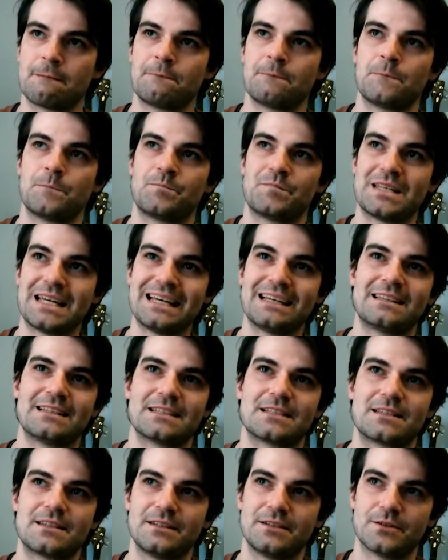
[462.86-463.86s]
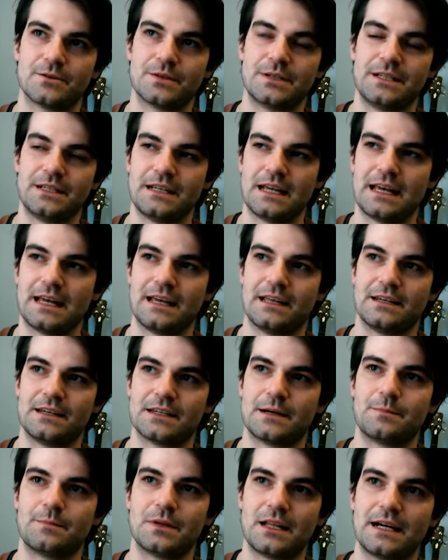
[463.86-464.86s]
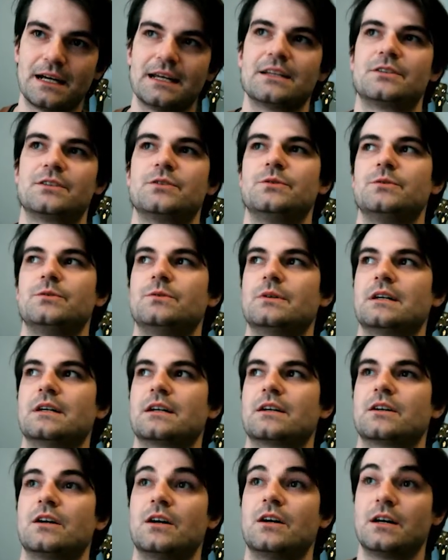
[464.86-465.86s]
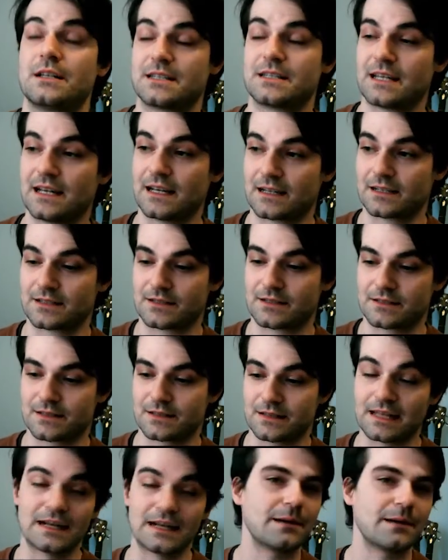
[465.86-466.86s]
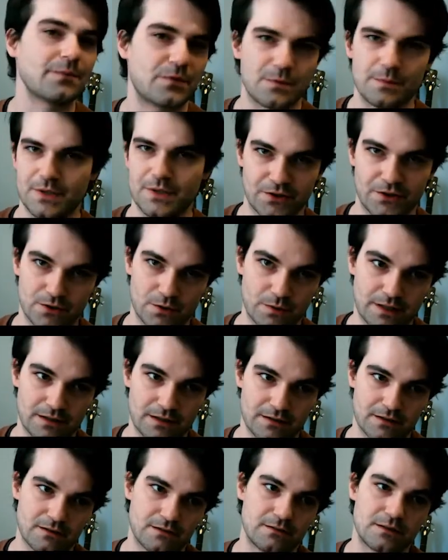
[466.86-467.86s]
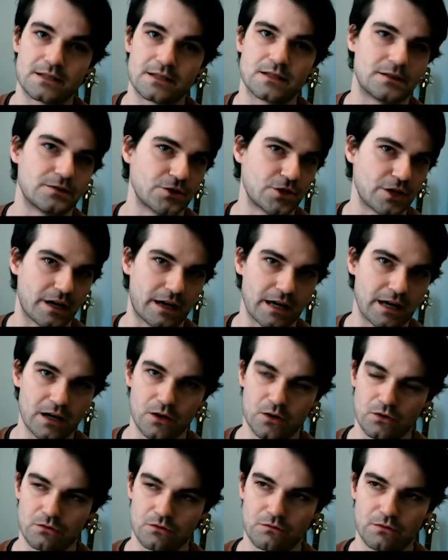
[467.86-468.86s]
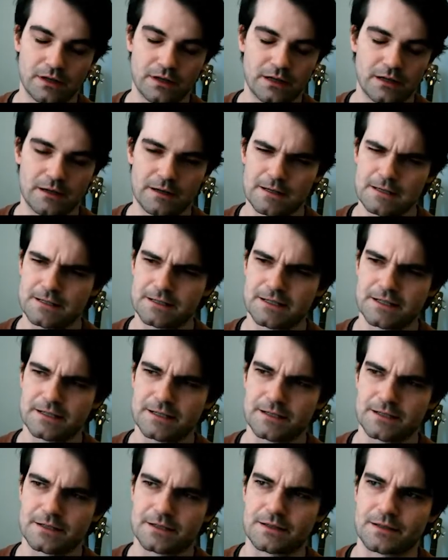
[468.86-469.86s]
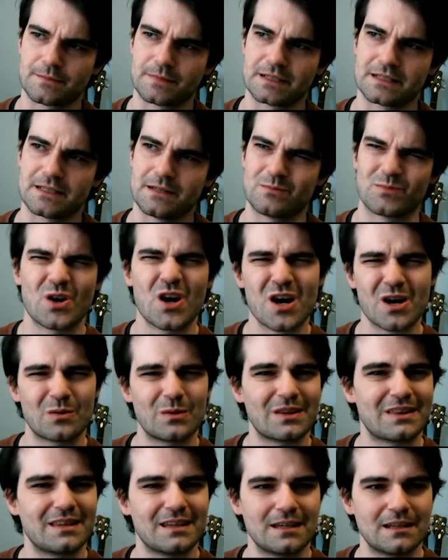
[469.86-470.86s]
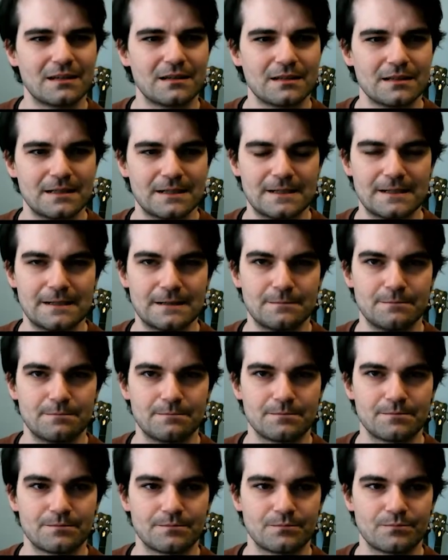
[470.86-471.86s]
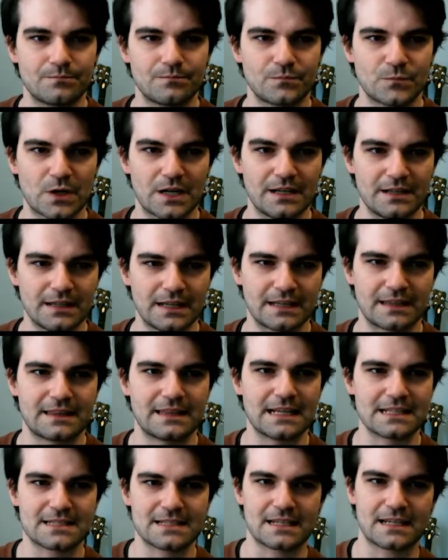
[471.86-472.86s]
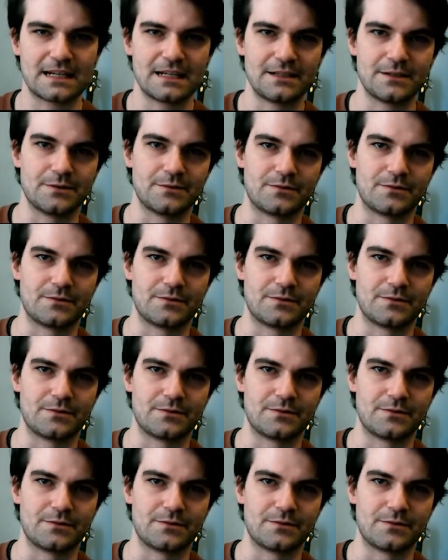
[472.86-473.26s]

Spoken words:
take this theory and apply it to a context that I'm familiar with. Does it check out? Does something seem wrong with it? Right? Like, that's the kind of